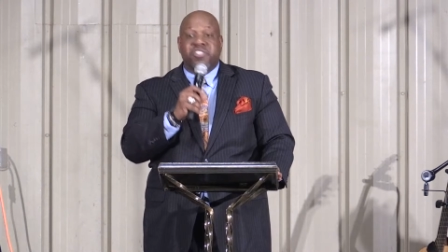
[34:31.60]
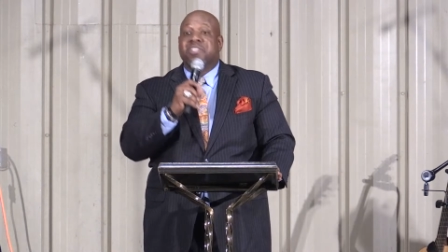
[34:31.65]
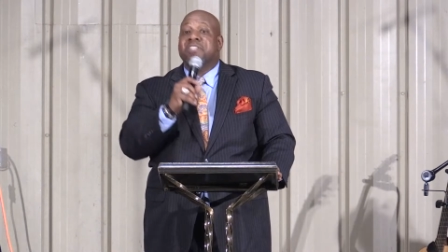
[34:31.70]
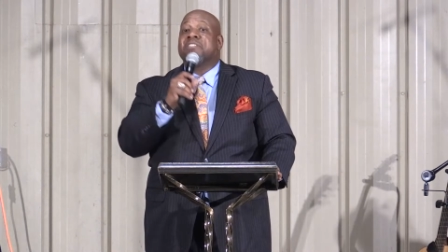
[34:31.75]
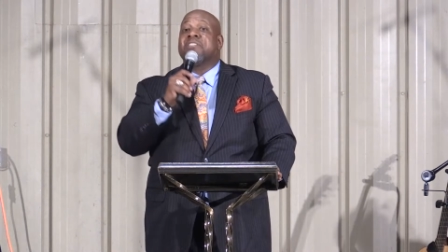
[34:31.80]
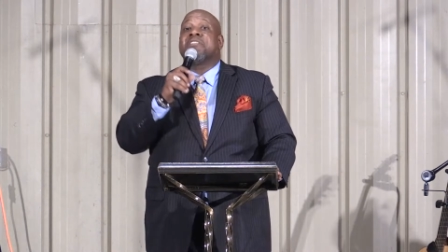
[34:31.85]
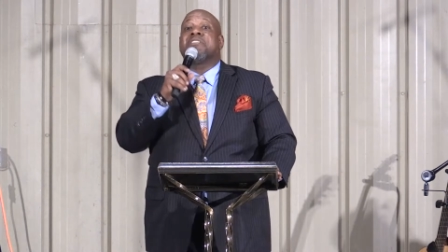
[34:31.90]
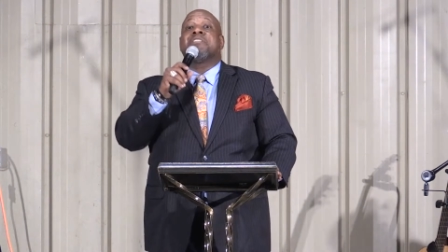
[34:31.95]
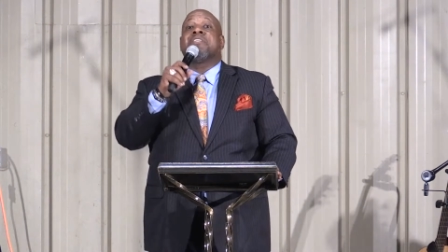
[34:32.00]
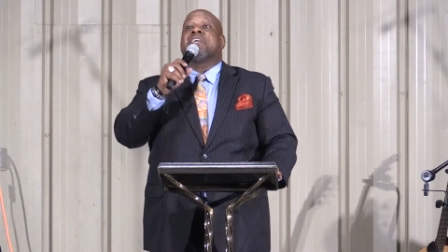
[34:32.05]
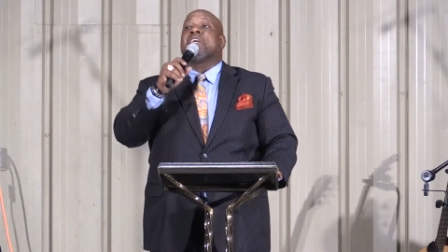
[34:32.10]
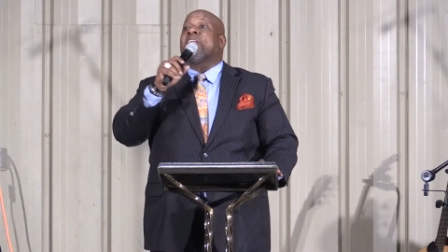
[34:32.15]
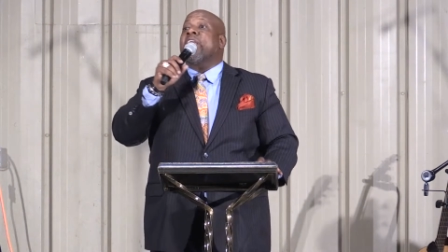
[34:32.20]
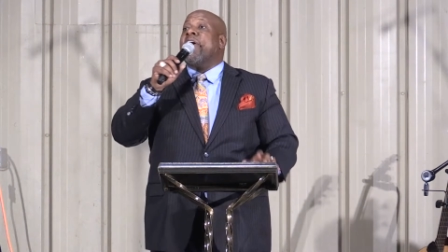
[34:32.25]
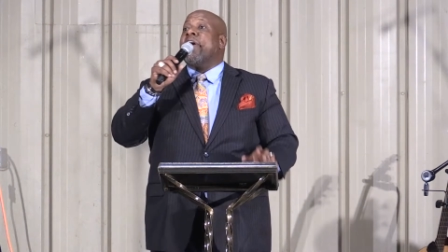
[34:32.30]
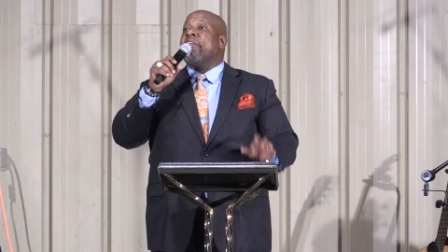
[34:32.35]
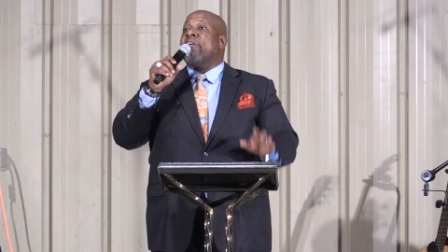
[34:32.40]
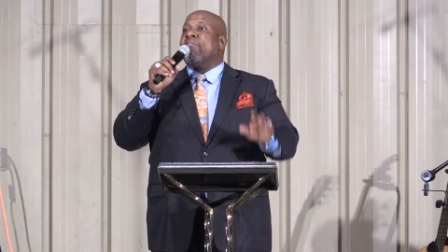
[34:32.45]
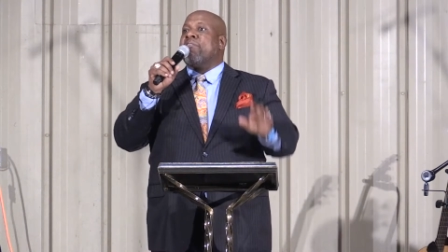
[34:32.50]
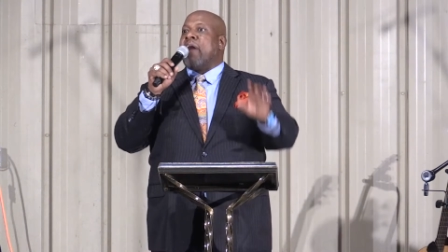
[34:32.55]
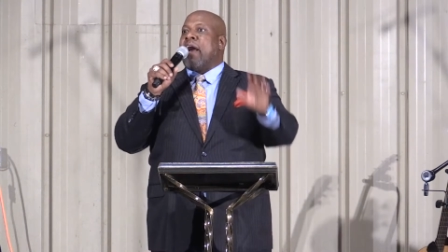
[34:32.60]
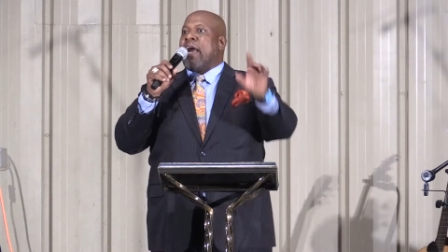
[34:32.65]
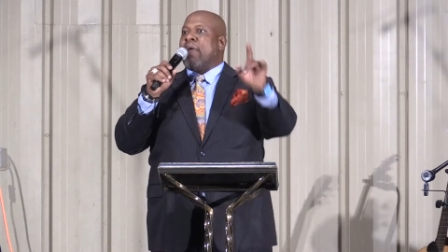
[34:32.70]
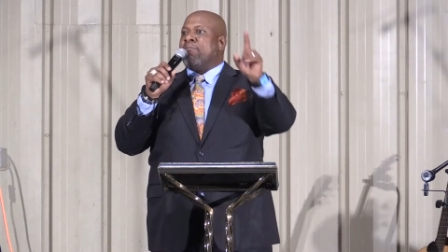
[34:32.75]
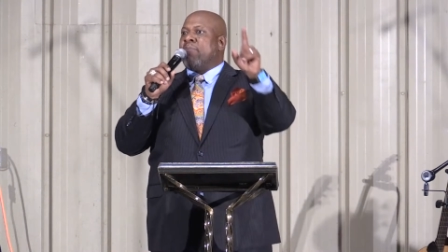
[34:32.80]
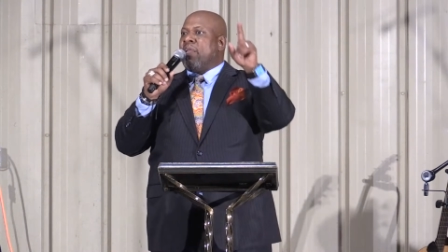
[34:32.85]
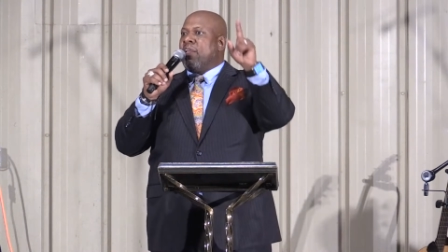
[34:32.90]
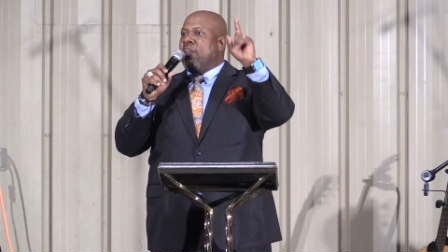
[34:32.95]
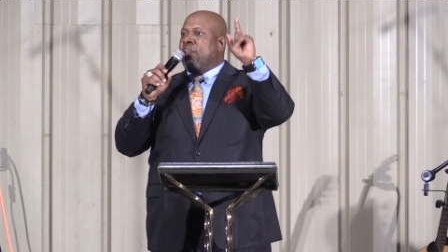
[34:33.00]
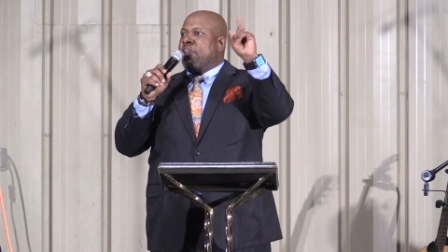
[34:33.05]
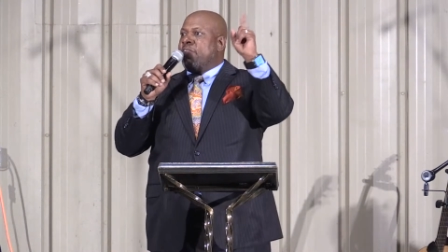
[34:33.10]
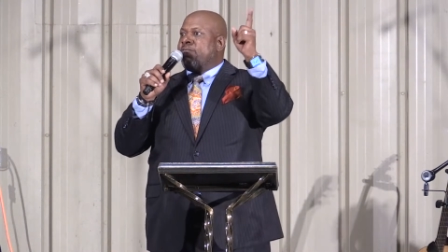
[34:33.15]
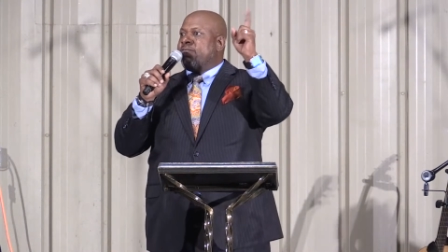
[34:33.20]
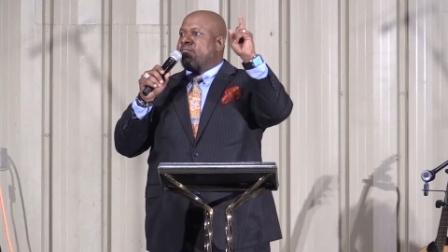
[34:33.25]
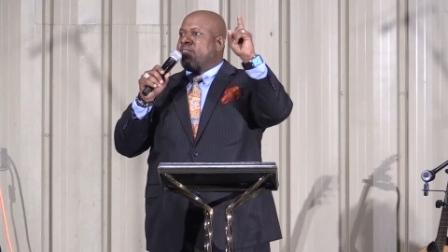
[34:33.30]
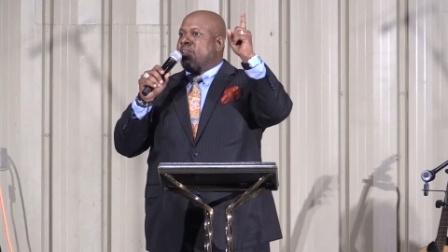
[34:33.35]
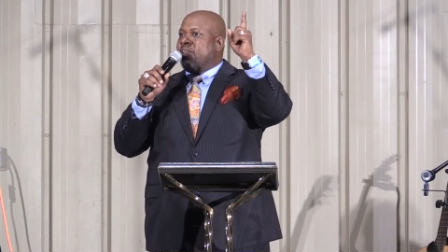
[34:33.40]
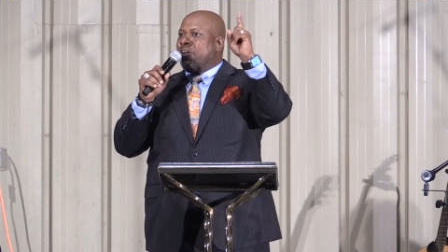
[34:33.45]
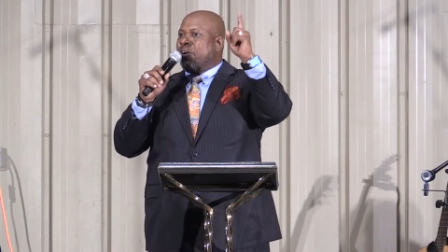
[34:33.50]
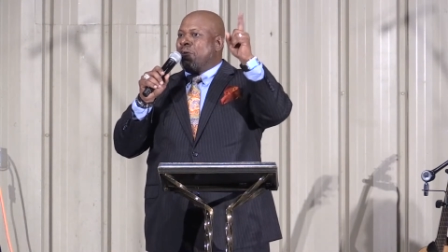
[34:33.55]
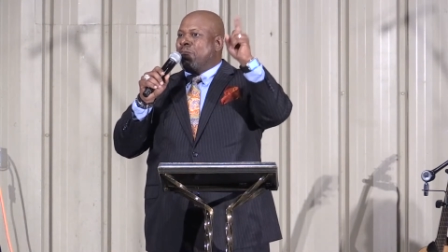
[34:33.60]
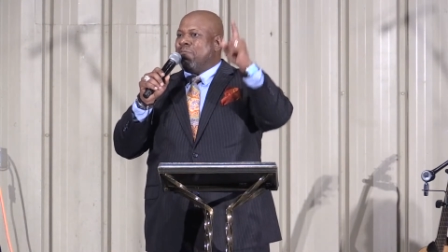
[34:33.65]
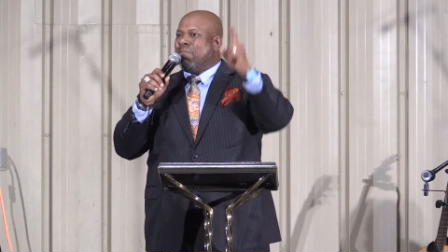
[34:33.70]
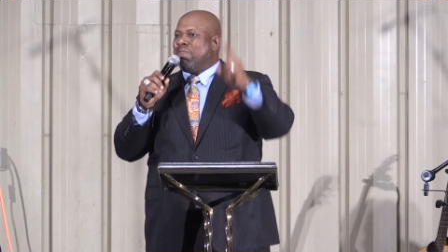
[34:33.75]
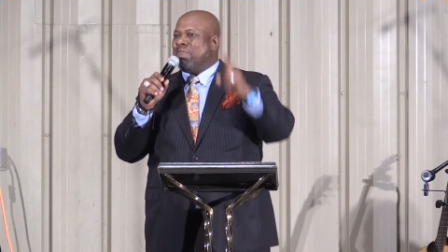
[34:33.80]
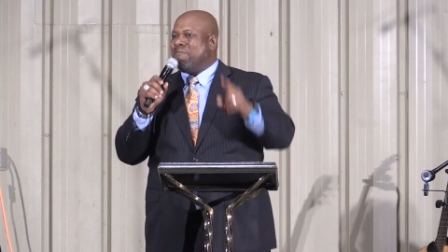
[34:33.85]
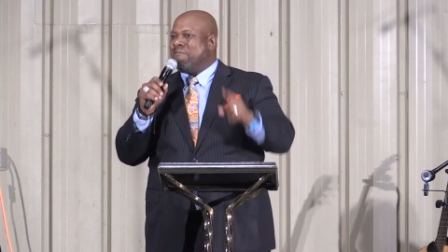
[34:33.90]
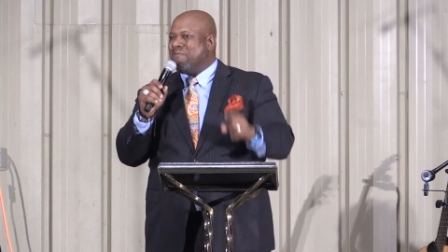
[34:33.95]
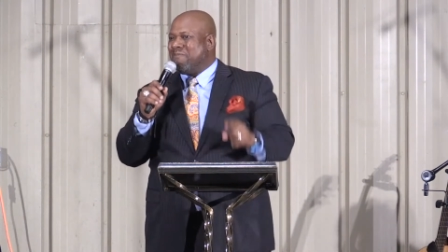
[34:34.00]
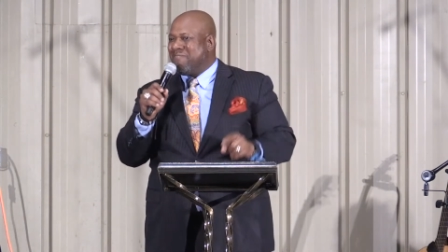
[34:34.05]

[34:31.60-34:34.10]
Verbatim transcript: Jesus declared, If I be lifted up,